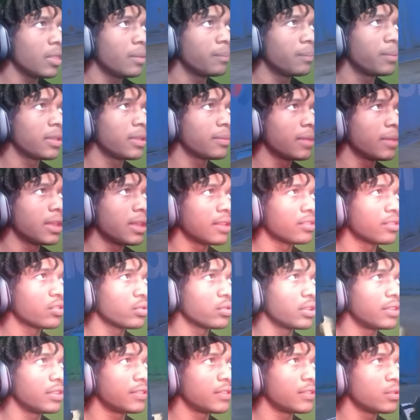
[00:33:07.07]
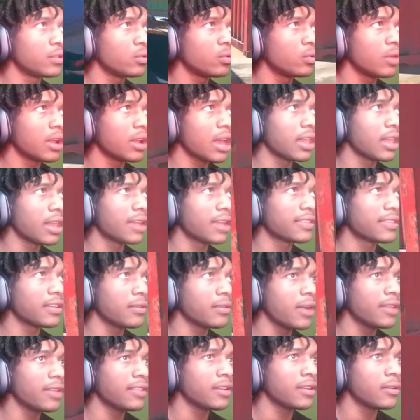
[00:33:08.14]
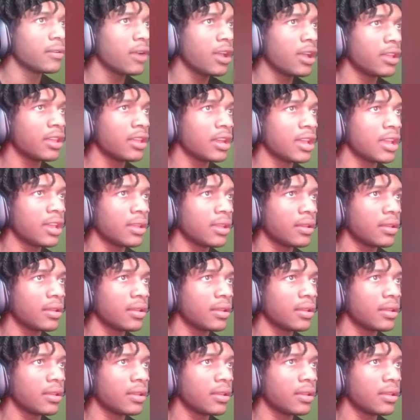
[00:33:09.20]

Peak mid in three, two, one. I lied to the right, to the right. Good night.